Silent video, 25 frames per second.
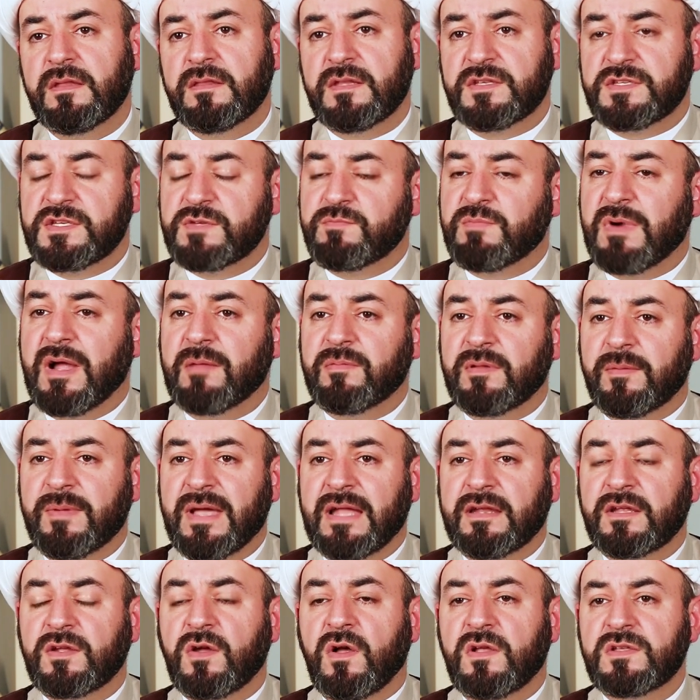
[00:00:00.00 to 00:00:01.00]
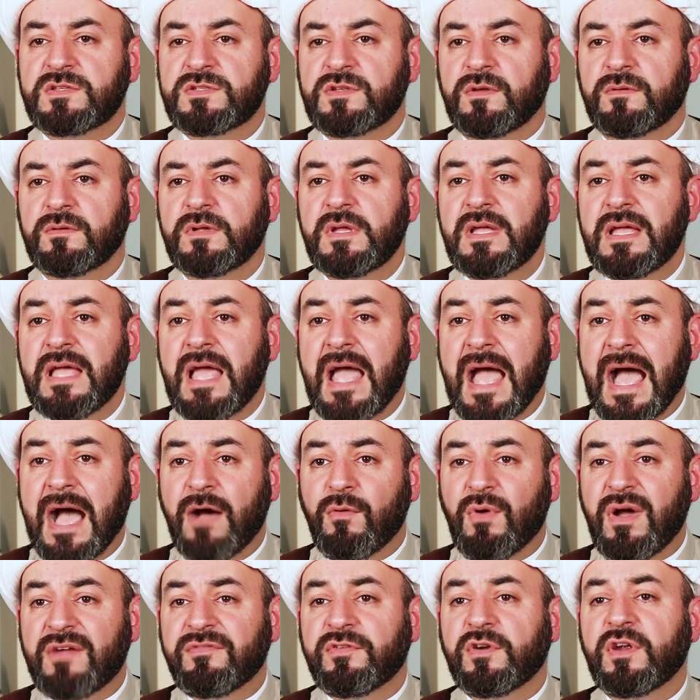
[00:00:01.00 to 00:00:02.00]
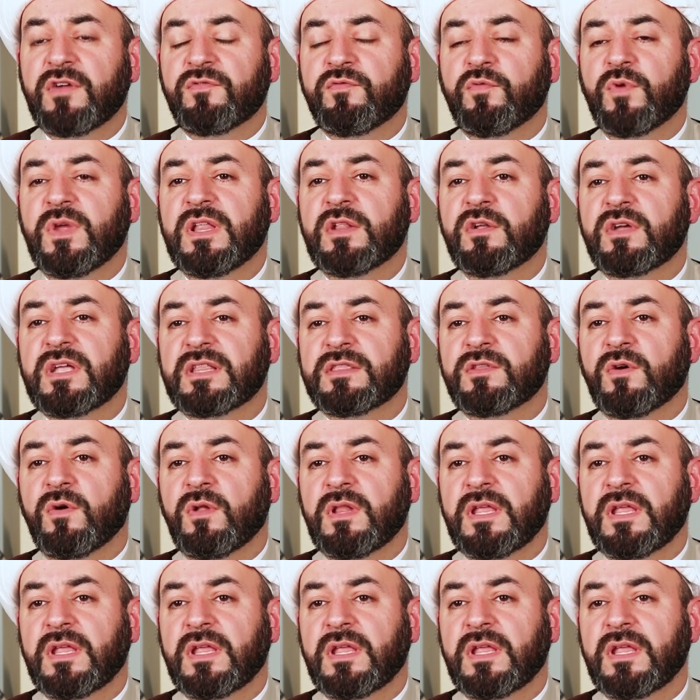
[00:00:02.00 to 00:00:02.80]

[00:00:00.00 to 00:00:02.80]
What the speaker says: This is problematic also. However, if we look at the